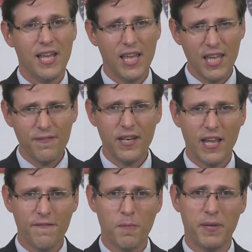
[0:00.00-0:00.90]
Even
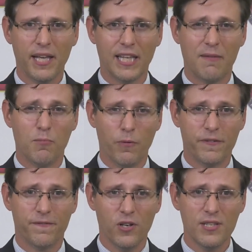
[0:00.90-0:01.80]
if the PLA moved
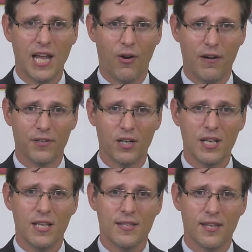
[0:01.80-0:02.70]
first, however,
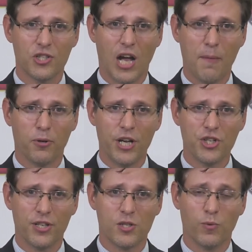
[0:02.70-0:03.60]
such
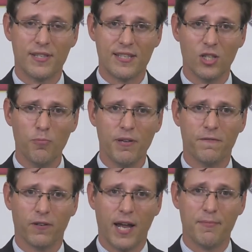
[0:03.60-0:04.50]
operations would still be
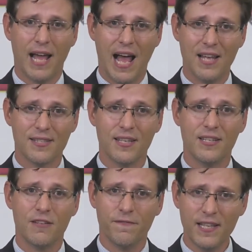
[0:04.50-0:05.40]
framed as
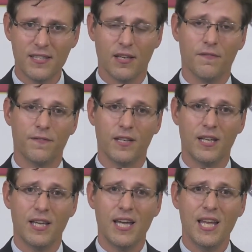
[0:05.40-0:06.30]
defensive,
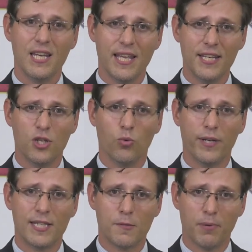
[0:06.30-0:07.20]
needed to
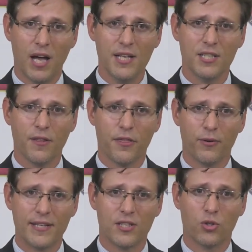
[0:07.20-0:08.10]
respond to the
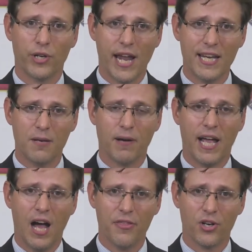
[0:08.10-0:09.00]
threats created by
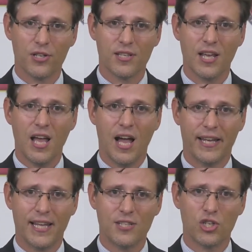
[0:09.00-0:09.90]
others
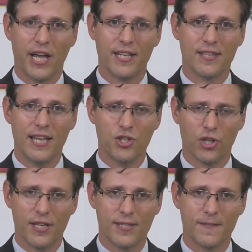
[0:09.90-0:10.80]
against China's
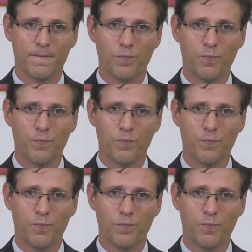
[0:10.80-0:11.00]
interests,